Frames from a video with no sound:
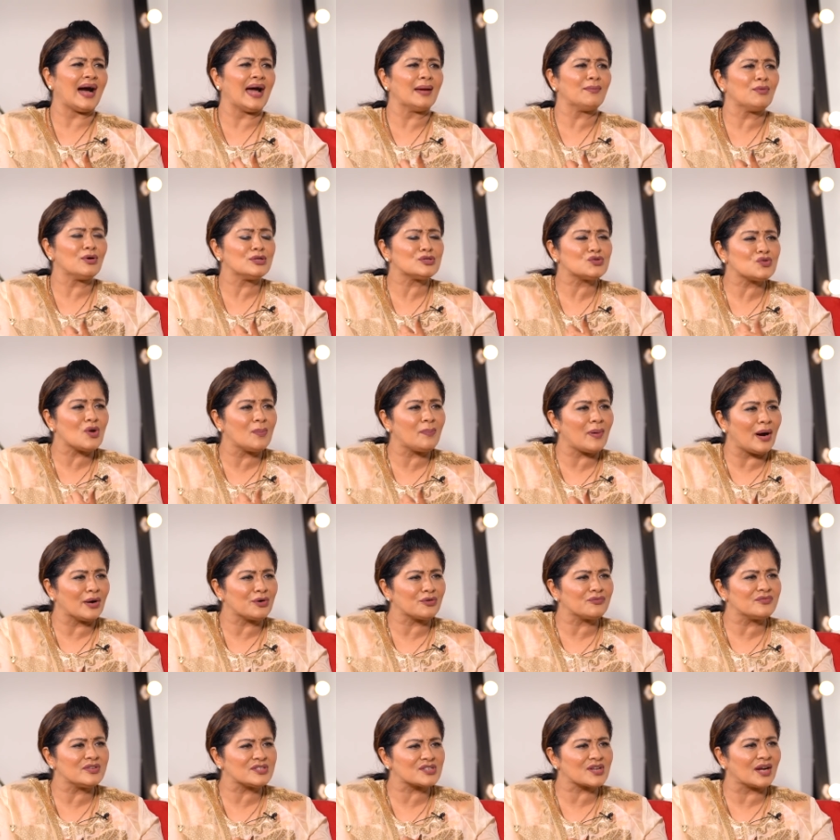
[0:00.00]
I'm also a
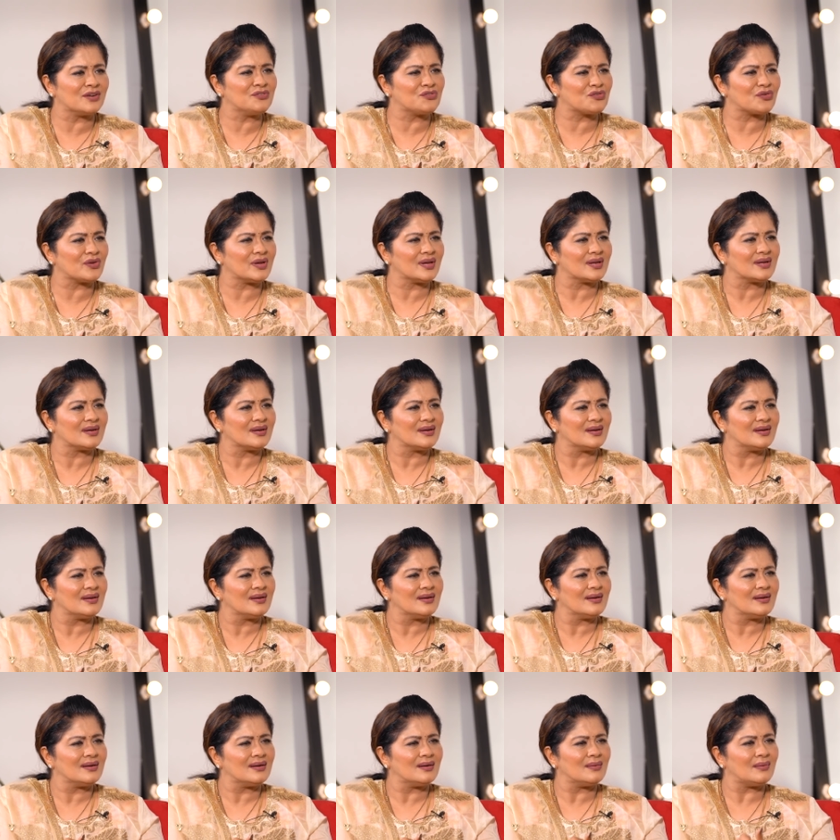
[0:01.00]
part of this country.
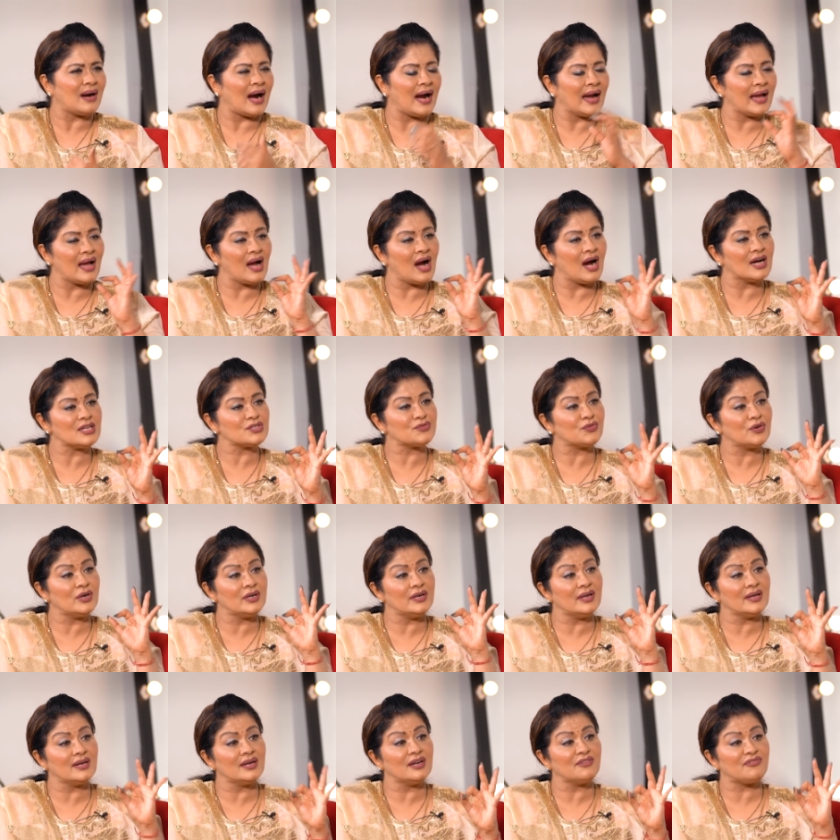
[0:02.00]
Correct. I asked for a
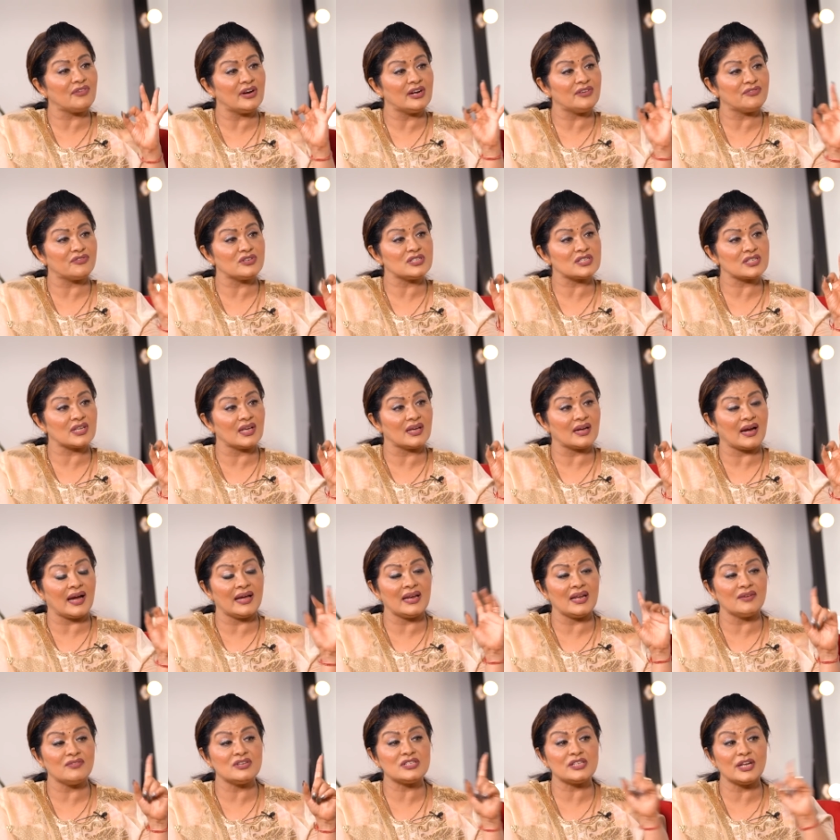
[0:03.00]
dignified frisking.
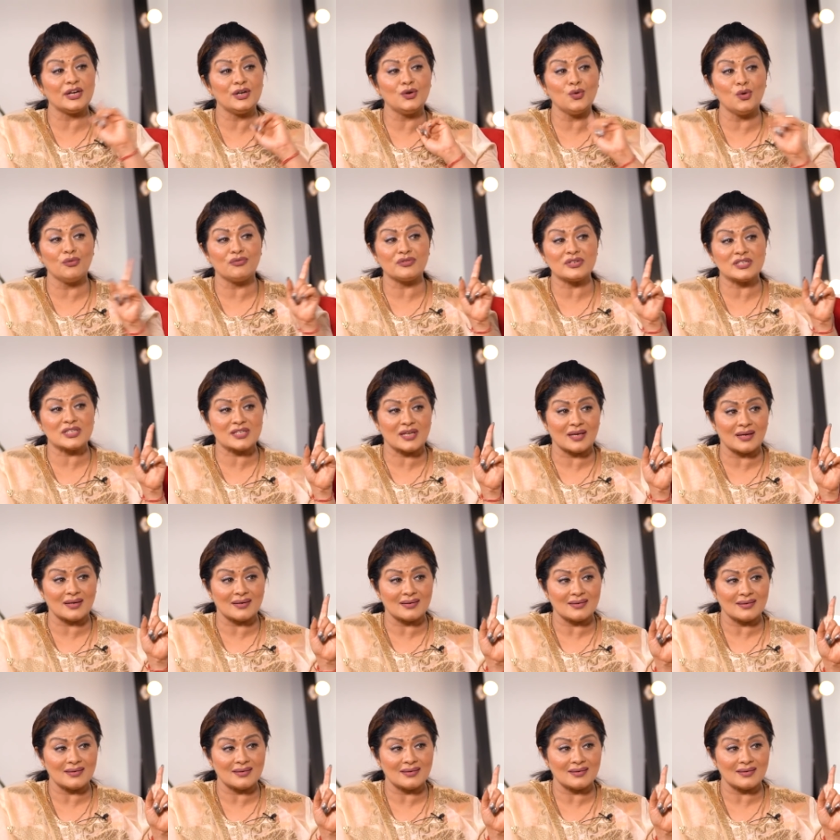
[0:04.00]
I never said no frisking.